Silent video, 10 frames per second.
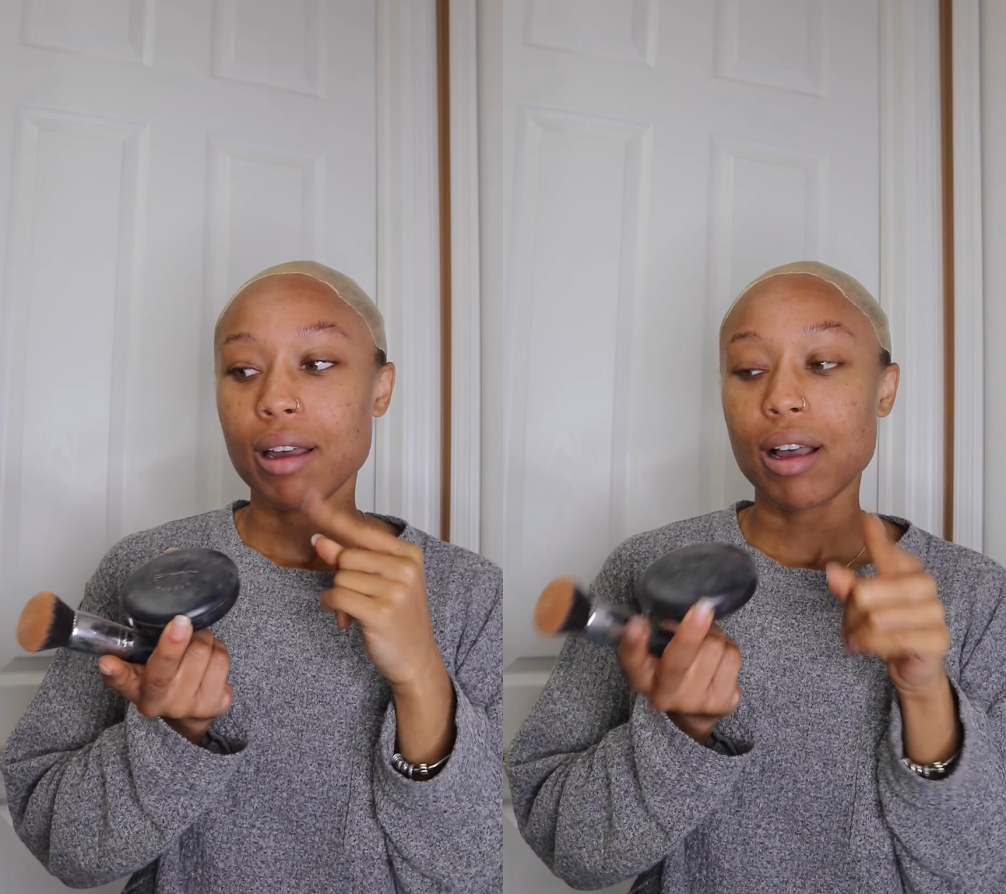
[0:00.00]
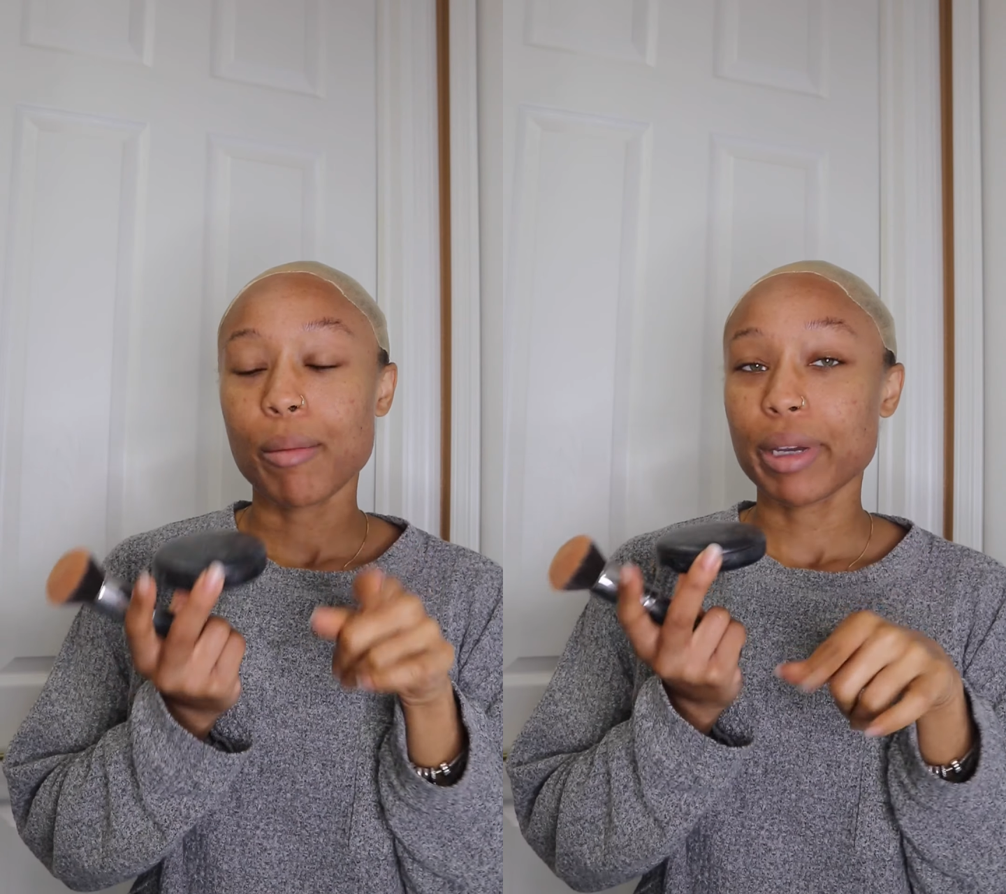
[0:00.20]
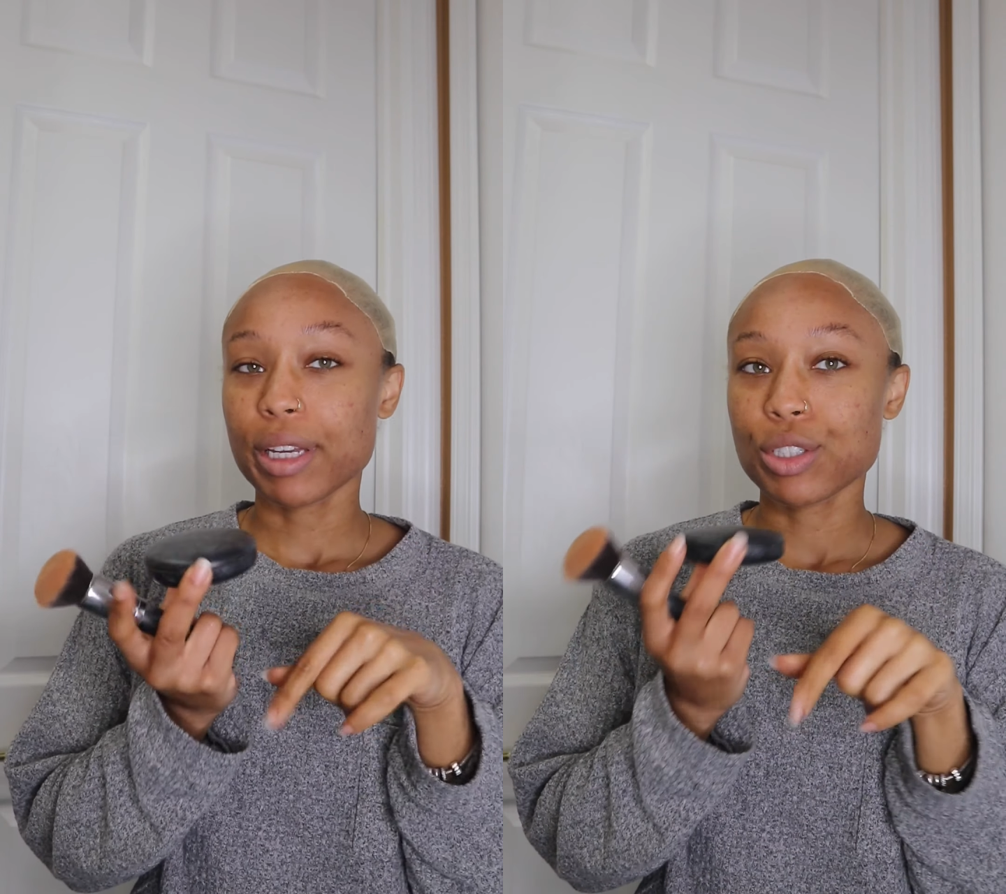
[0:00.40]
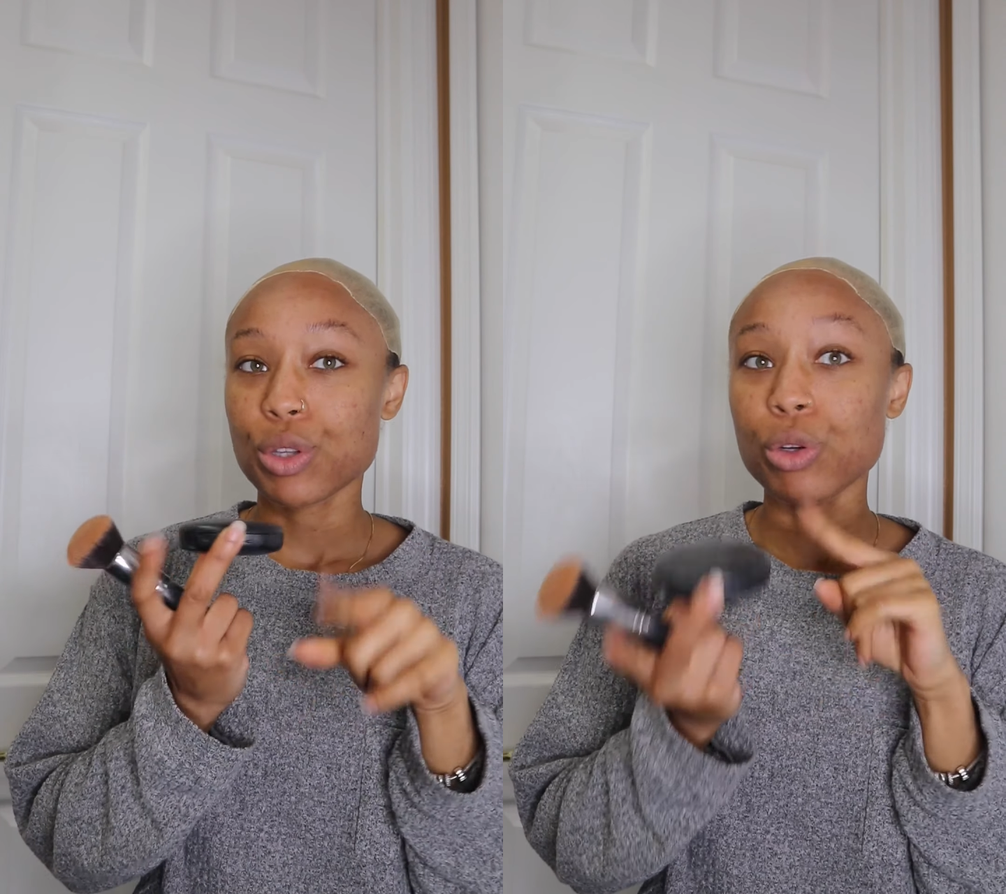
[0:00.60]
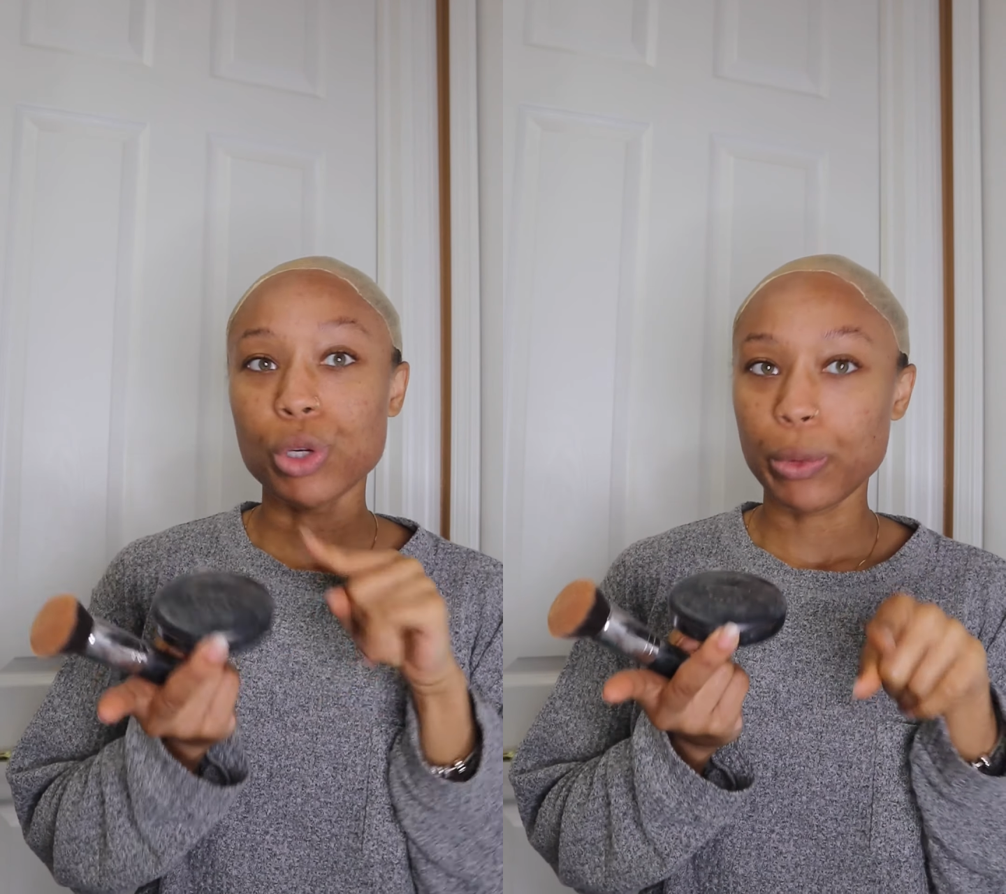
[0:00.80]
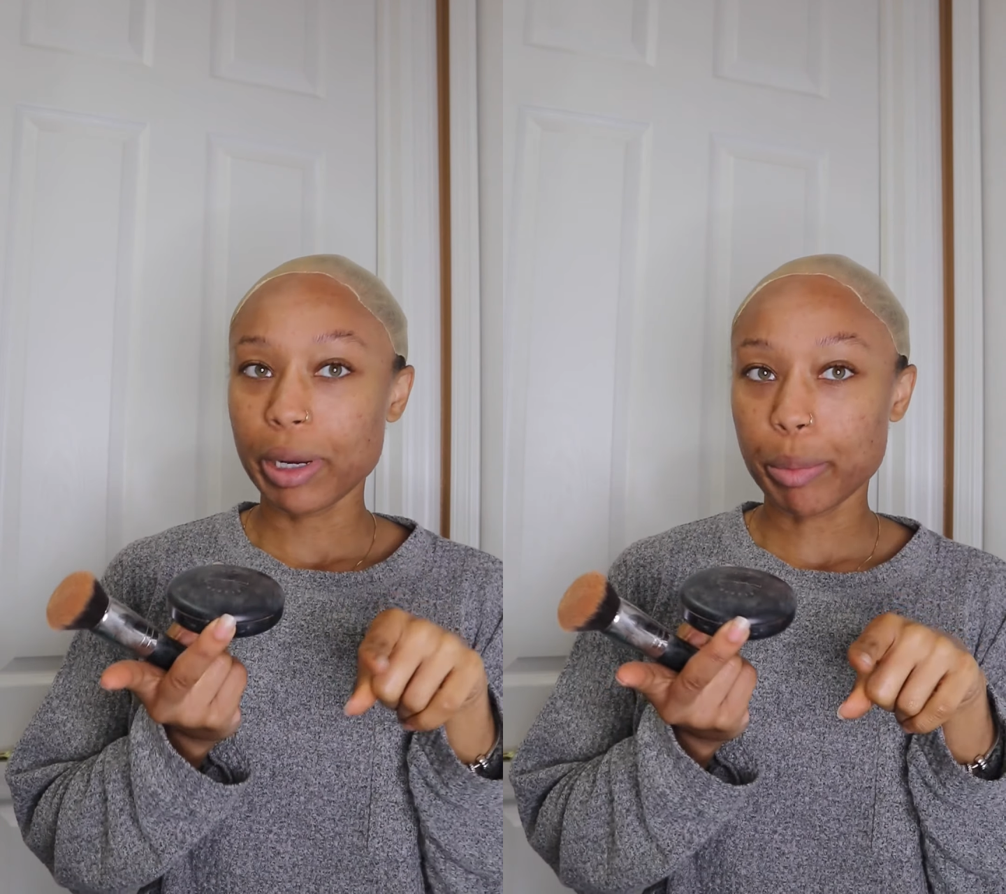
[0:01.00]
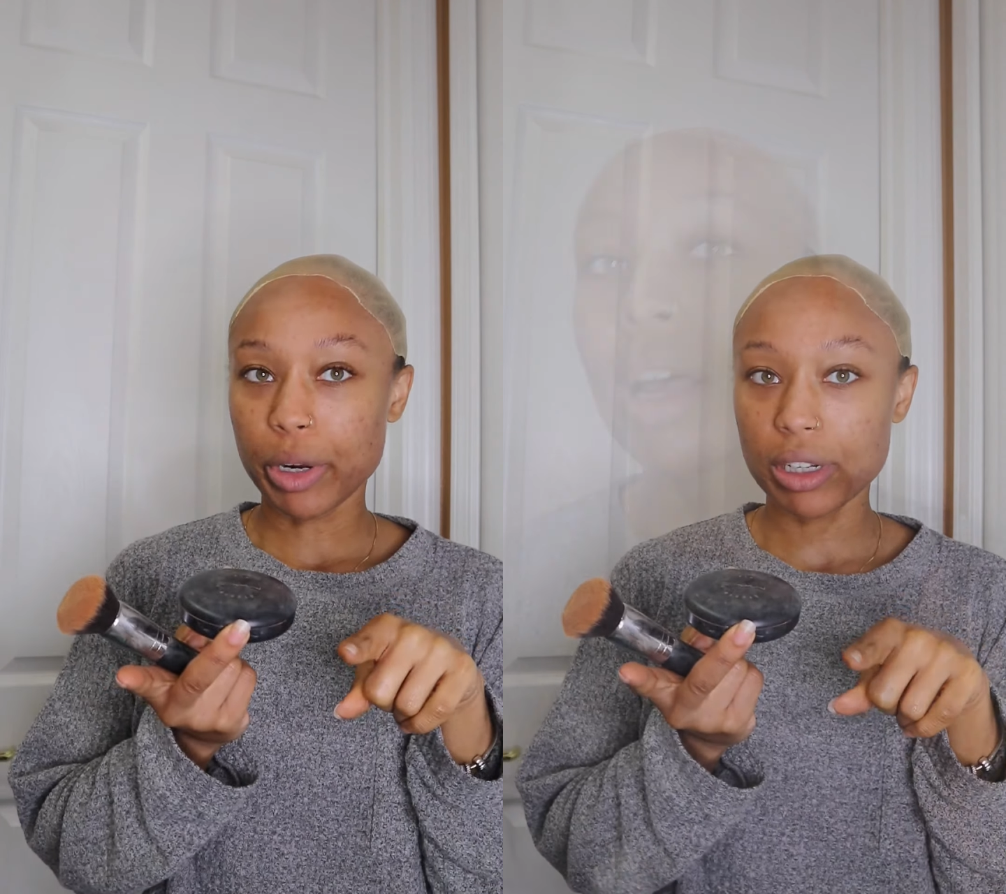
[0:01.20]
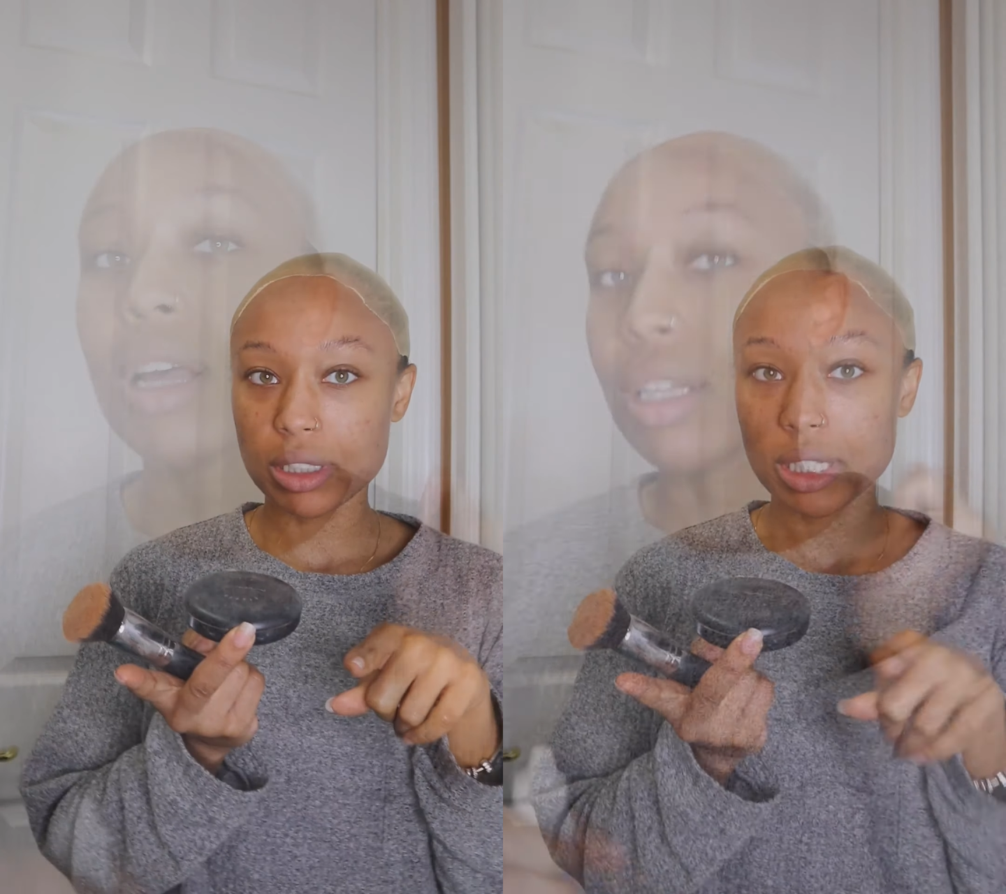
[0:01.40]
I'm gonna get to the gluing part.